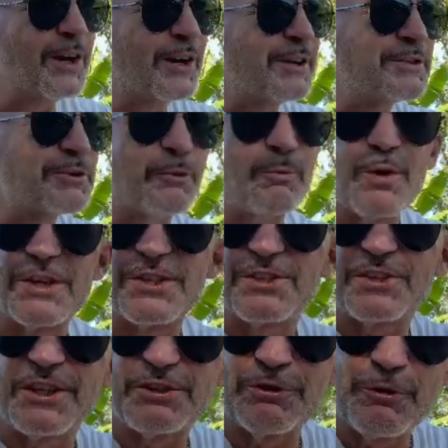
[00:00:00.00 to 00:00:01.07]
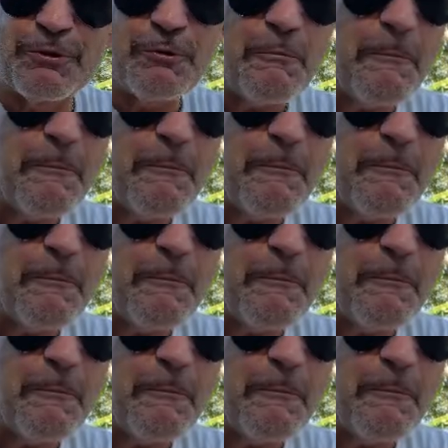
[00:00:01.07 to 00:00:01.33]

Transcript: So what does she do?